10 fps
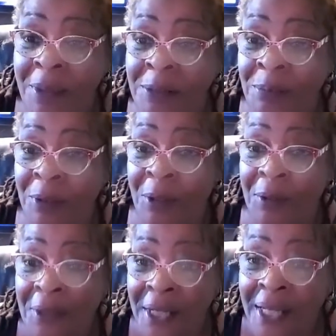Leave your
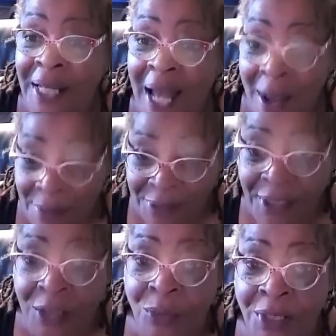comments below.
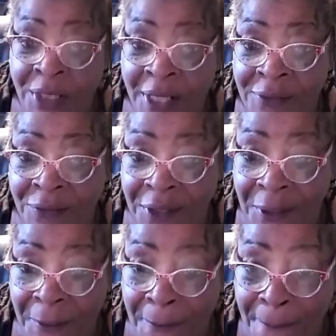I'm going to see you in
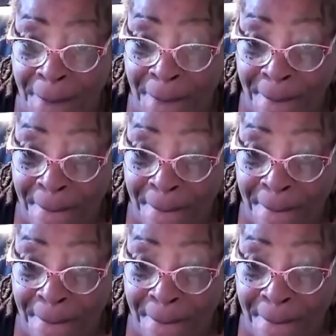the next video.